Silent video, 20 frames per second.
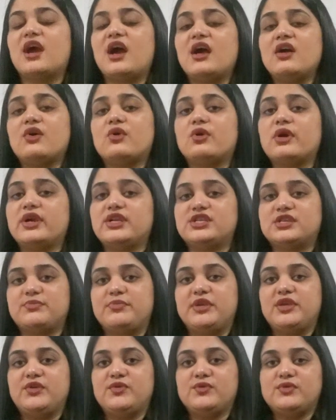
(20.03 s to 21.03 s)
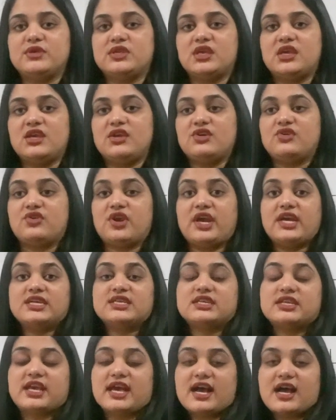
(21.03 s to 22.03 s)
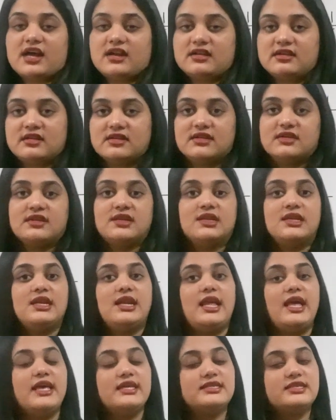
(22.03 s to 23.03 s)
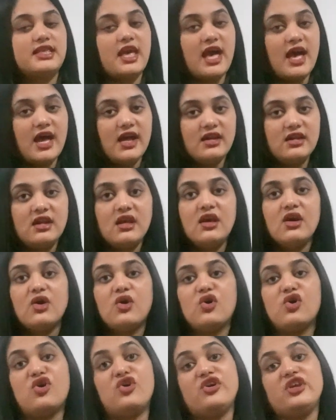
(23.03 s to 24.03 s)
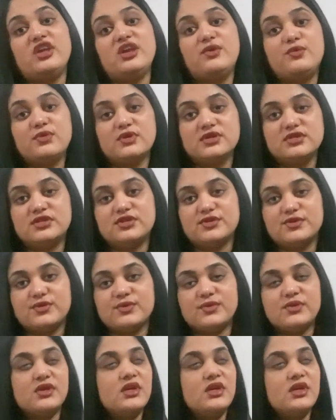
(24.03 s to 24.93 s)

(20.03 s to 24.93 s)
are going to be using greater than, less than, or equal to.